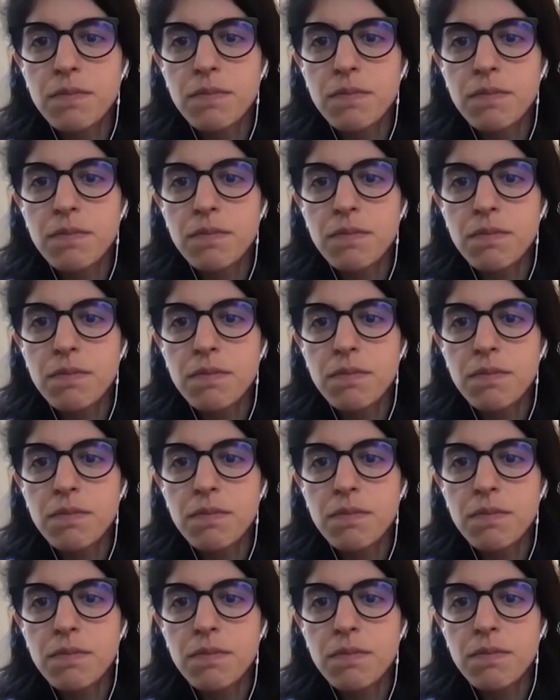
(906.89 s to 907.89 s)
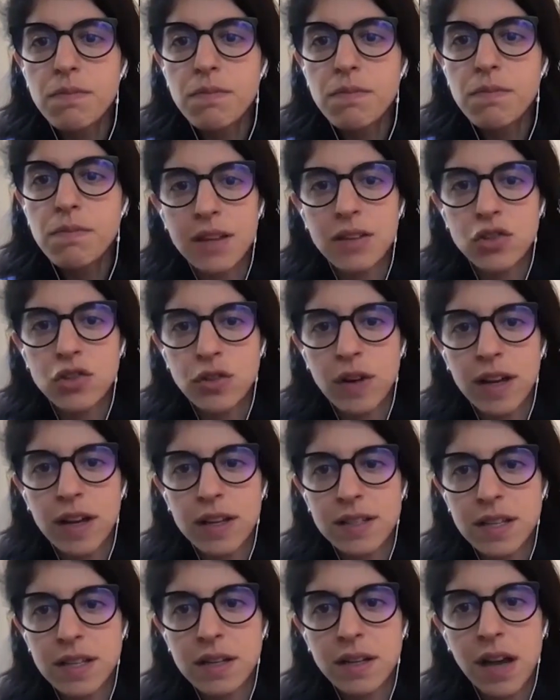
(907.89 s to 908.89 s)
and making sure that data is
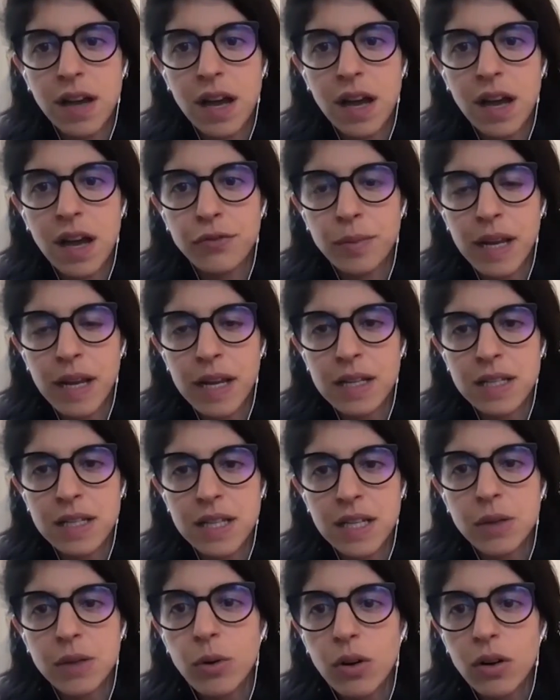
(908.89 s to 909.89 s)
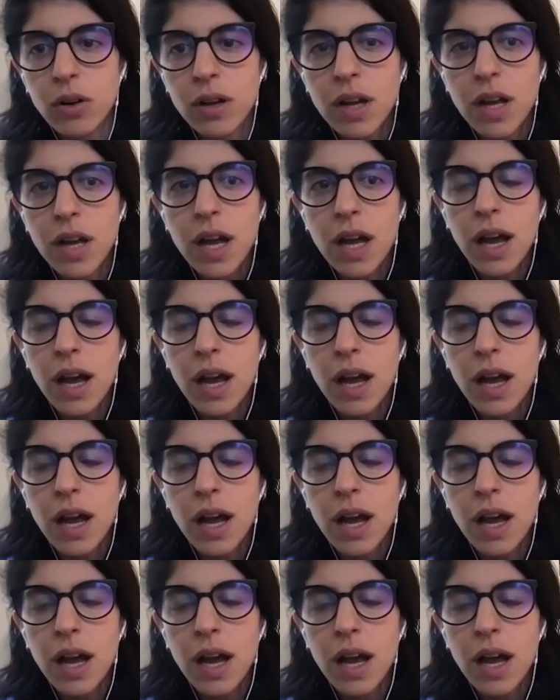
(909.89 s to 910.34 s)
trusted and kind of remains equal.